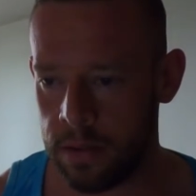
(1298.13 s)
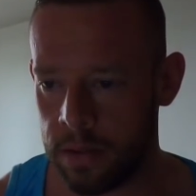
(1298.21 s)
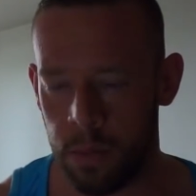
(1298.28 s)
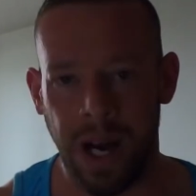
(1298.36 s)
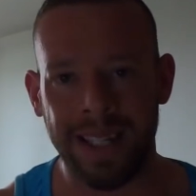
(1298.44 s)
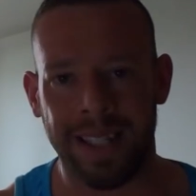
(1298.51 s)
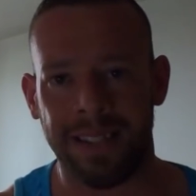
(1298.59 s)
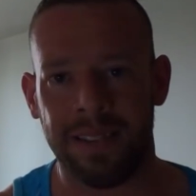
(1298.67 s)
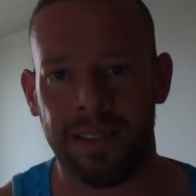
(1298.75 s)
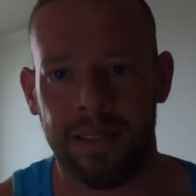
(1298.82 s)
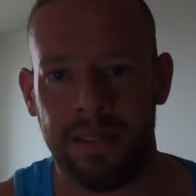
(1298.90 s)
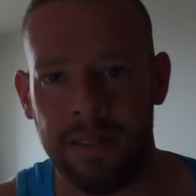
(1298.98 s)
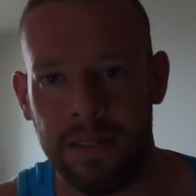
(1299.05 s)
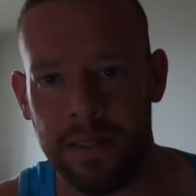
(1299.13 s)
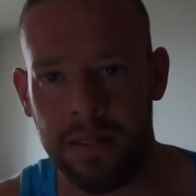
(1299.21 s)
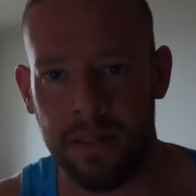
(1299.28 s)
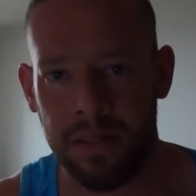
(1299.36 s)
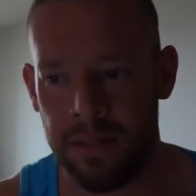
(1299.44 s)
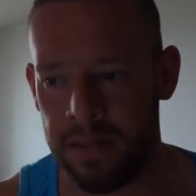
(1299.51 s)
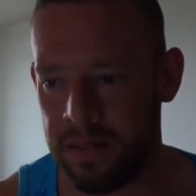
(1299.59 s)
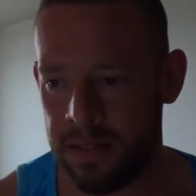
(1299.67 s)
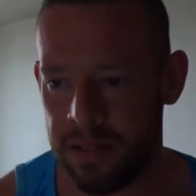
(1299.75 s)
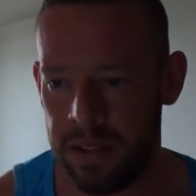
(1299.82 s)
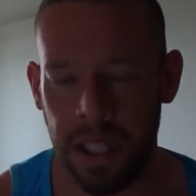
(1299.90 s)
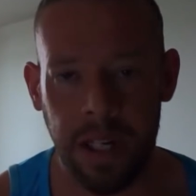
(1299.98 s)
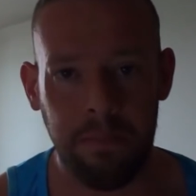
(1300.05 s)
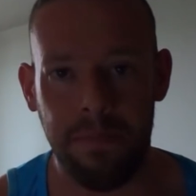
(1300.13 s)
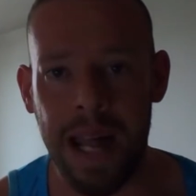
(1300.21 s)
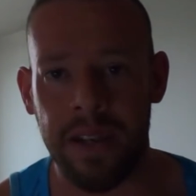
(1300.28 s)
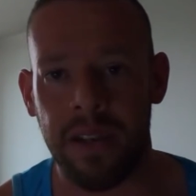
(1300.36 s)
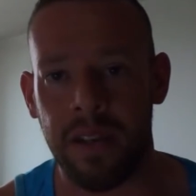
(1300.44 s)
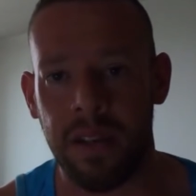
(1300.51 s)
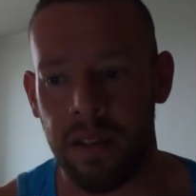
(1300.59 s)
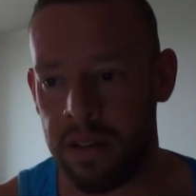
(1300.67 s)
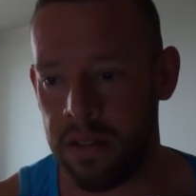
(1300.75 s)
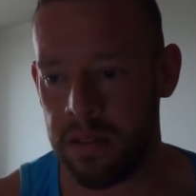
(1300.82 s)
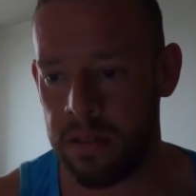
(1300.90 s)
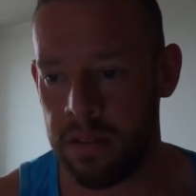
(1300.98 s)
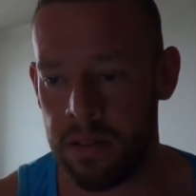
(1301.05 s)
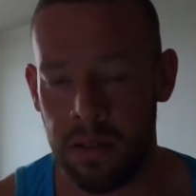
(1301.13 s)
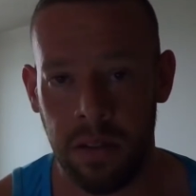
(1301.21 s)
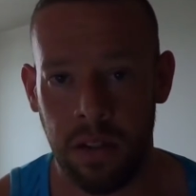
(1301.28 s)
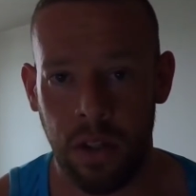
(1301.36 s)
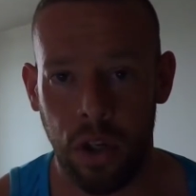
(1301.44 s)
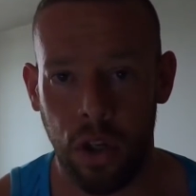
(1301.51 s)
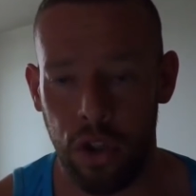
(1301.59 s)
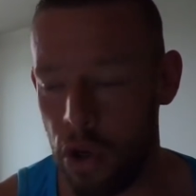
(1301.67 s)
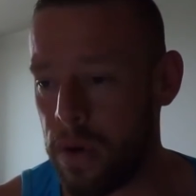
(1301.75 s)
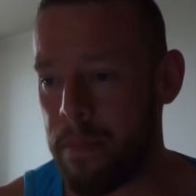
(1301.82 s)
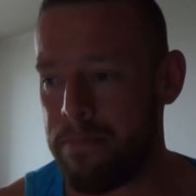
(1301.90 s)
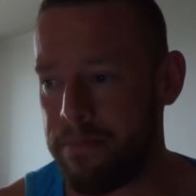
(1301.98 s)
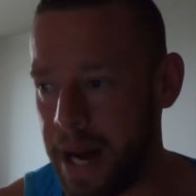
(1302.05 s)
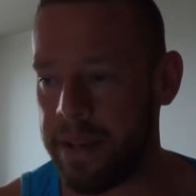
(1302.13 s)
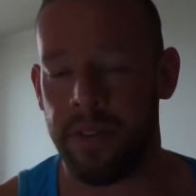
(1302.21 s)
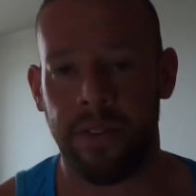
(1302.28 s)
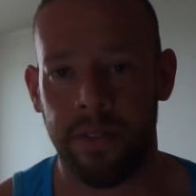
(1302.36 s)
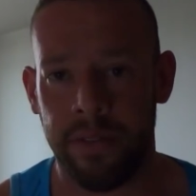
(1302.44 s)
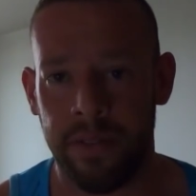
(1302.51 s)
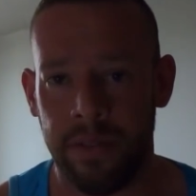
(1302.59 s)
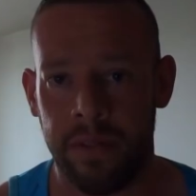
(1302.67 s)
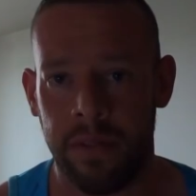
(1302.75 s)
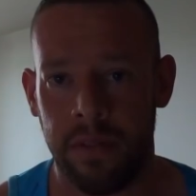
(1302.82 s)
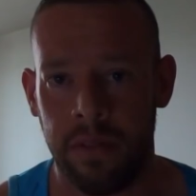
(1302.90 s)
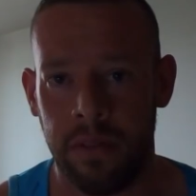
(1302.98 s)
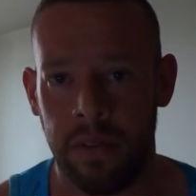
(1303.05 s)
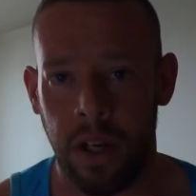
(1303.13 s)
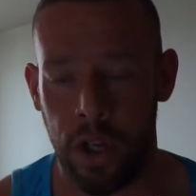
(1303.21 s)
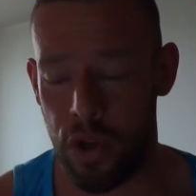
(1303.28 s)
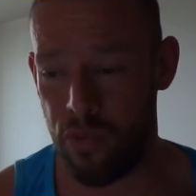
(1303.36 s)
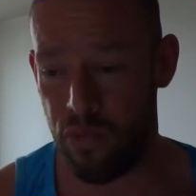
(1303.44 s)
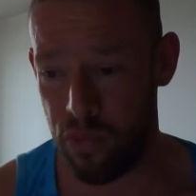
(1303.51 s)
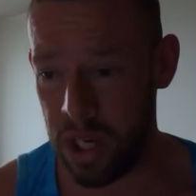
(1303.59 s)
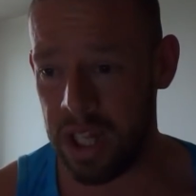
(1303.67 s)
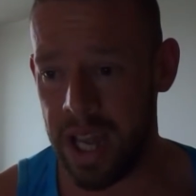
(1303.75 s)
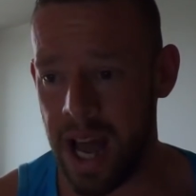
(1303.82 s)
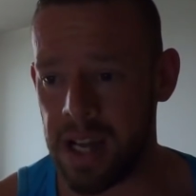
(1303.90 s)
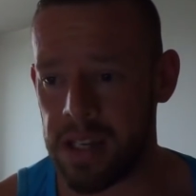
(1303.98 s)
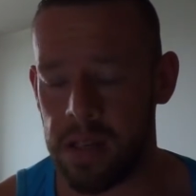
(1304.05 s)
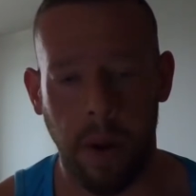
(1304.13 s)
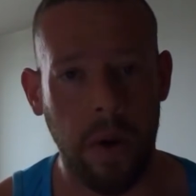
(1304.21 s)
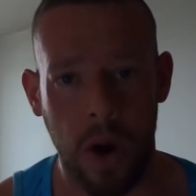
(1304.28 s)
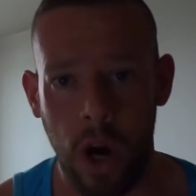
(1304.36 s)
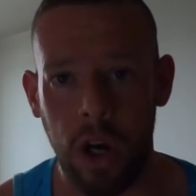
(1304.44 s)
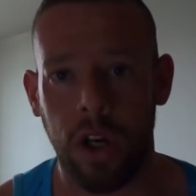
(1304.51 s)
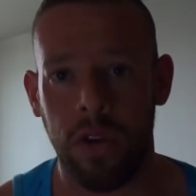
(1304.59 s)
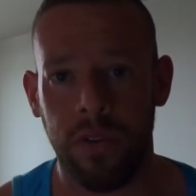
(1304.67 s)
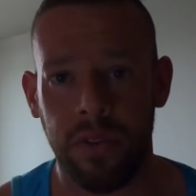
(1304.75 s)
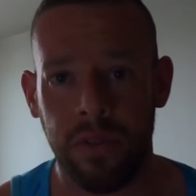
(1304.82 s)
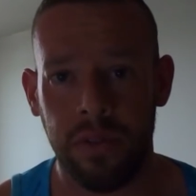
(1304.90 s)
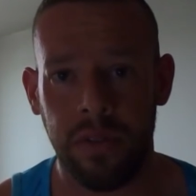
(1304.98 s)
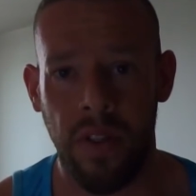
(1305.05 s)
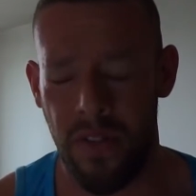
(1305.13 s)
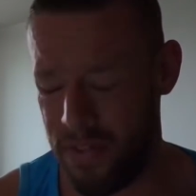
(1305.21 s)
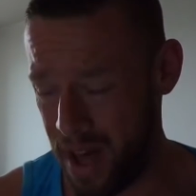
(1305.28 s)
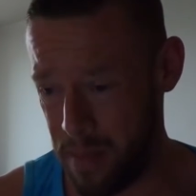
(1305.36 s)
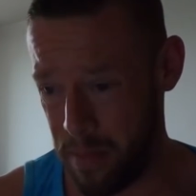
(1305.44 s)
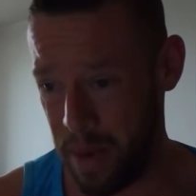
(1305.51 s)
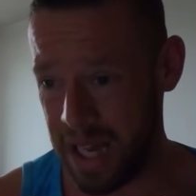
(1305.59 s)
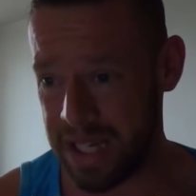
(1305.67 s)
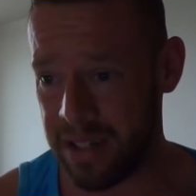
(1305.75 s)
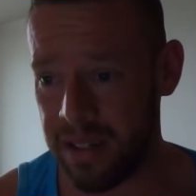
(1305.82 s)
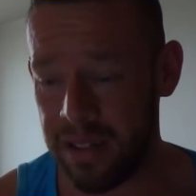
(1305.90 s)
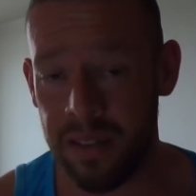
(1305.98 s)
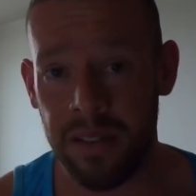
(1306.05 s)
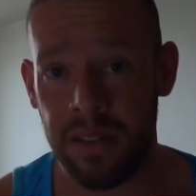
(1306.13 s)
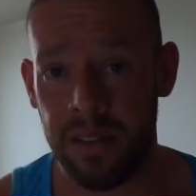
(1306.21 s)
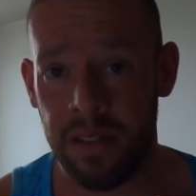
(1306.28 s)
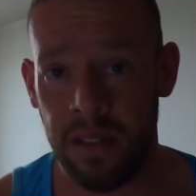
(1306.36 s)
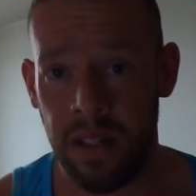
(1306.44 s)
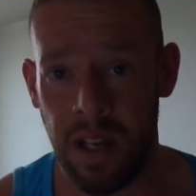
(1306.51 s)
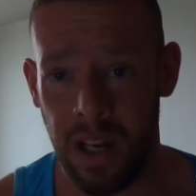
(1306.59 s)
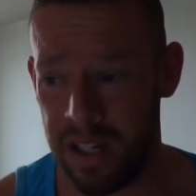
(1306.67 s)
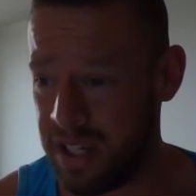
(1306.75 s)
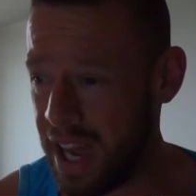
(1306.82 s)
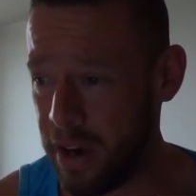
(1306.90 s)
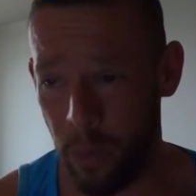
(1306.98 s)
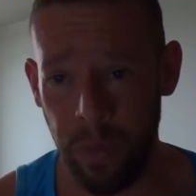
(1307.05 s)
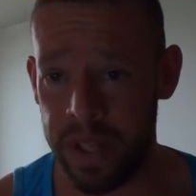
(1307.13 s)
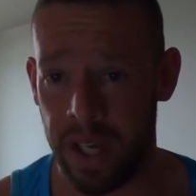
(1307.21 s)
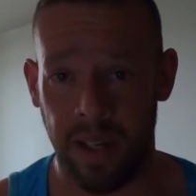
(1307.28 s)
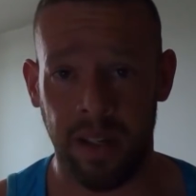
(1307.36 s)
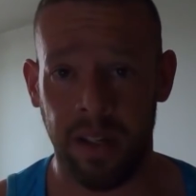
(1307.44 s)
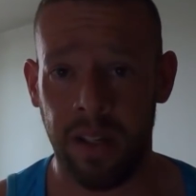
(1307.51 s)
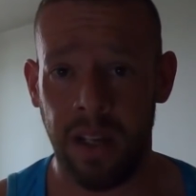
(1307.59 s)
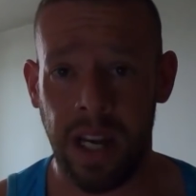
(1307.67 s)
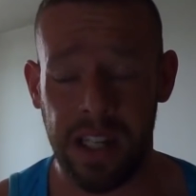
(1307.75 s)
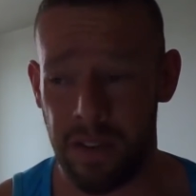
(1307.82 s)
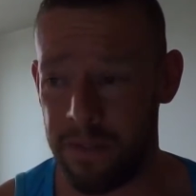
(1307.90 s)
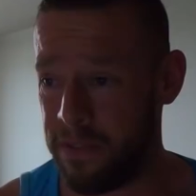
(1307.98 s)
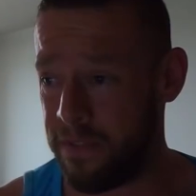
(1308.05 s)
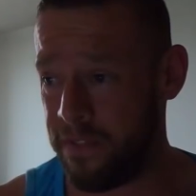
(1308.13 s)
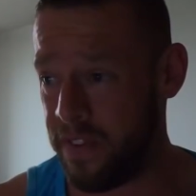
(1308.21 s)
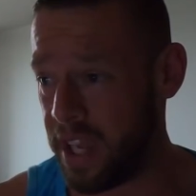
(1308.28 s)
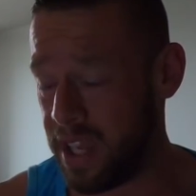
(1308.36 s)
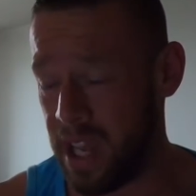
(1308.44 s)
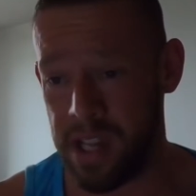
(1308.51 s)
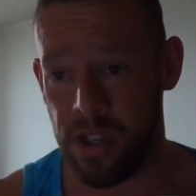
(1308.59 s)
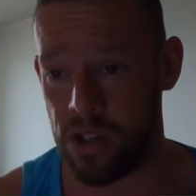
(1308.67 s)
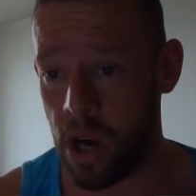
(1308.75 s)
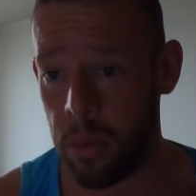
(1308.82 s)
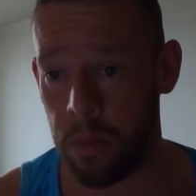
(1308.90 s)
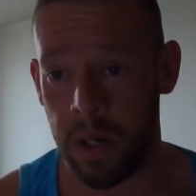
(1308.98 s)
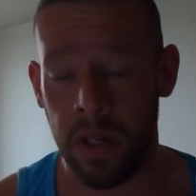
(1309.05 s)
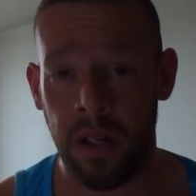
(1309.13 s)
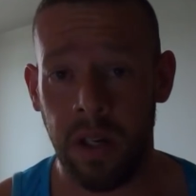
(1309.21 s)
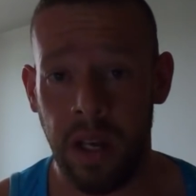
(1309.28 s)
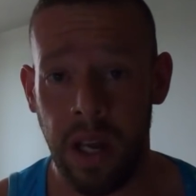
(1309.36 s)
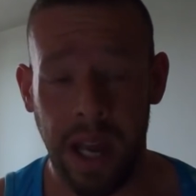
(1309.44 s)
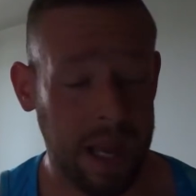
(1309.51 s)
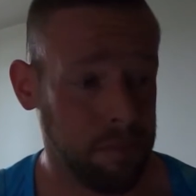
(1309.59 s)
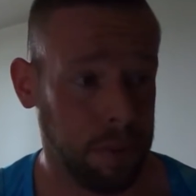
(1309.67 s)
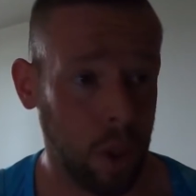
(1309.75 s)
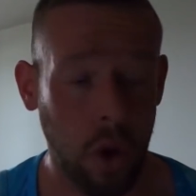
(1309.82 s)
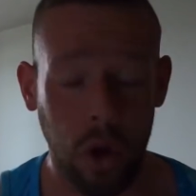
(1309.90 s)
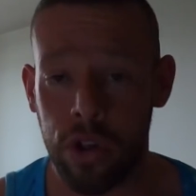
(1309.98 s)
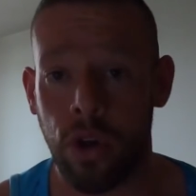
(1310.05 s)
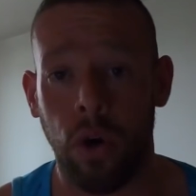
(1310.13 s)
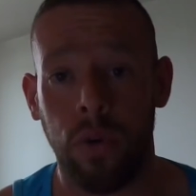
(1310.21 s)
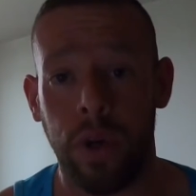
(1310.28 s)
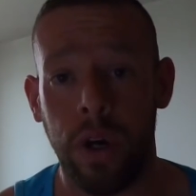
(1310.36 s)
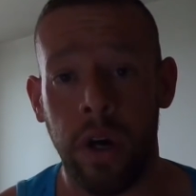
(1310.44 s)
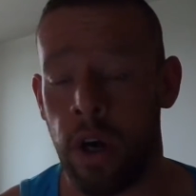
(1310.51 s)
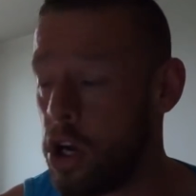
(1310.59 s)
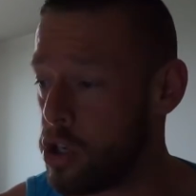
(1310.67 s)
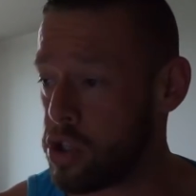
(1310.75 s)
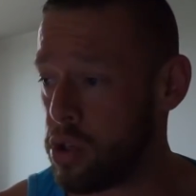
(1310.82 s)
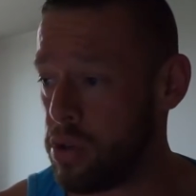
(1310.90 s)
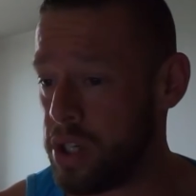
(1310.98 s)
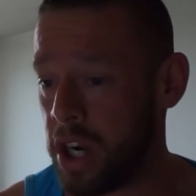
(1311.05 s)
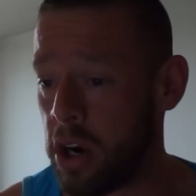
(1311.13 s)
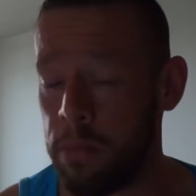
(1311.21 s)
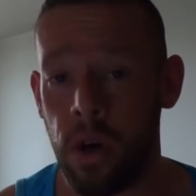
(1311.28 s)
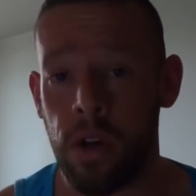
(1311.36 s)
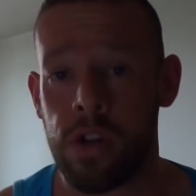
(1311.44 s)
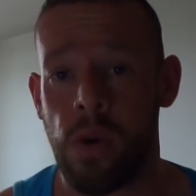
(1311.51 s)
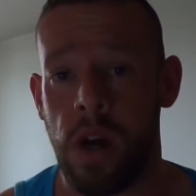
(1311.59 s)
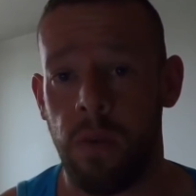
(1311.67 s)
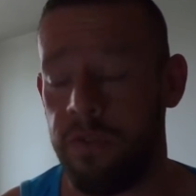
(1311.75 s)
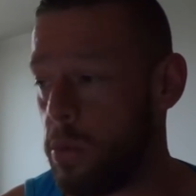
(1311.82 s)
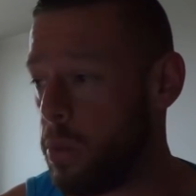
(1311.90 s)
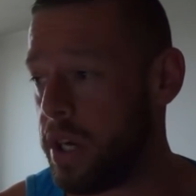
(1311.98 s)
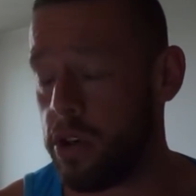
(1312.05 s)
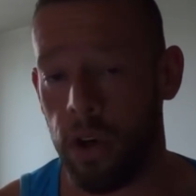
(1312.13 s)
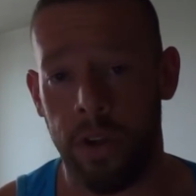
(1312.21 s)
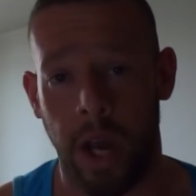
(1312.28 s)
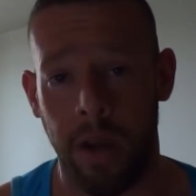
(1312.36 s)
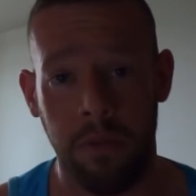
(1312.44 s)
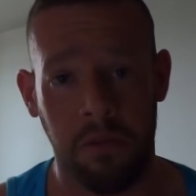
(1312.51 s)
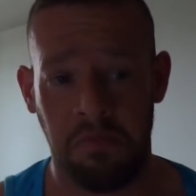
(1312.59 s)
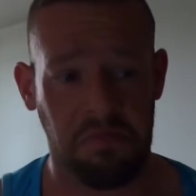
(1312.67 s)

Why? You're a man. You're a man. Are you really asked about aircon? That bad? Get on with it. It's a fucking job. It blows cold air. As soon as you get up motorway with your window down,